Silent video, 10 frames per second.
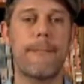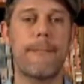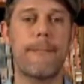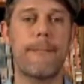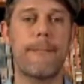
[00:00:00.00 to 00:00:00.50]

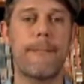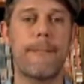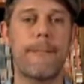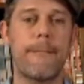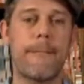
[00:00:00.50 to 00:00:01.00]

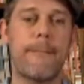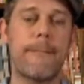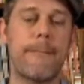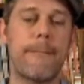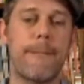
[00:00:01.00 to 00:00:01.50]

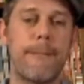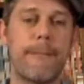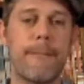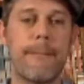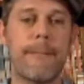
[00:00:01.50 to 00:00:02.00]

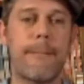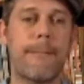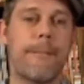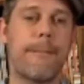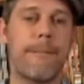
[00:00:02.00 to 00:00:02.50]

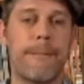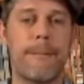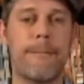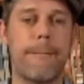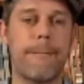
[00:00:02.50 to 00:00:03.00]

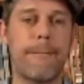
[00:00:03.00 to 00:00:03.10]
The person shown says nothing.